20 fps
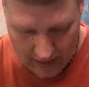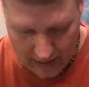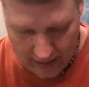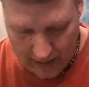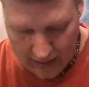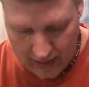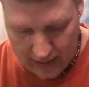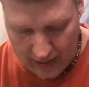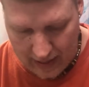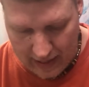
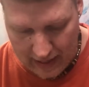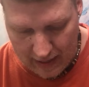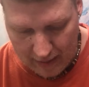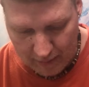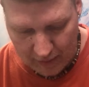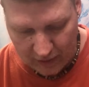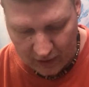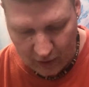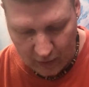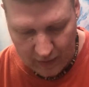and I'm
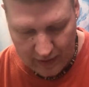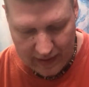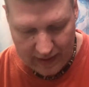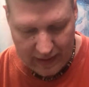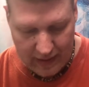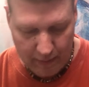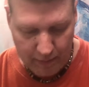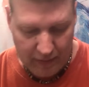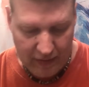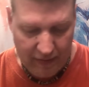going to go ahead
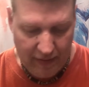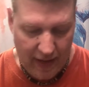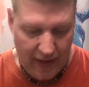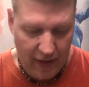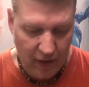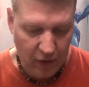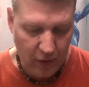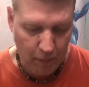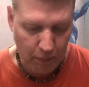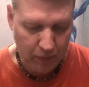and empty that
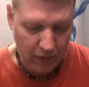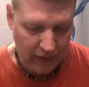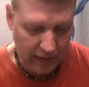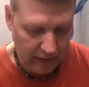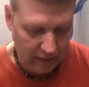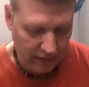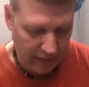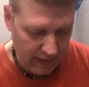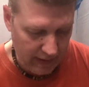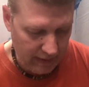out
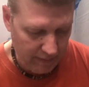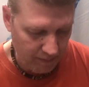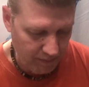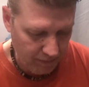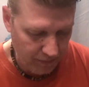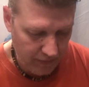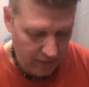completely,